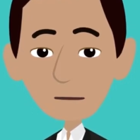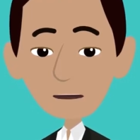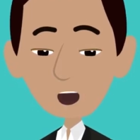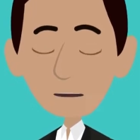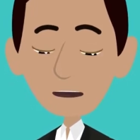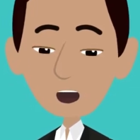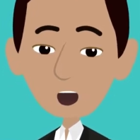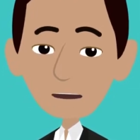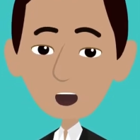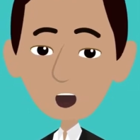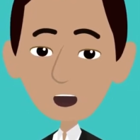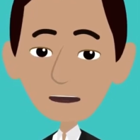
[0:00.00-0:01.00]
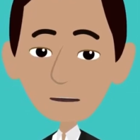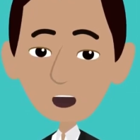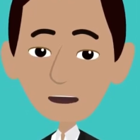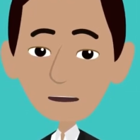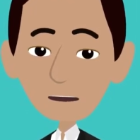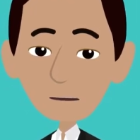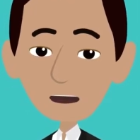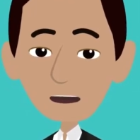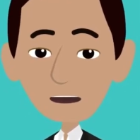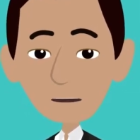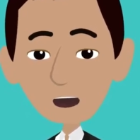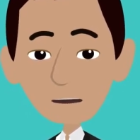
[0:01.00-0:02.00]
This is already how you
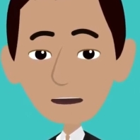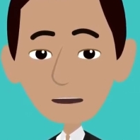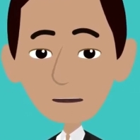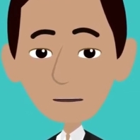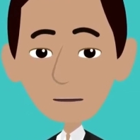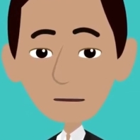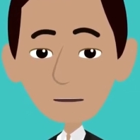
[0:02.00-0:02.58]
create your reality.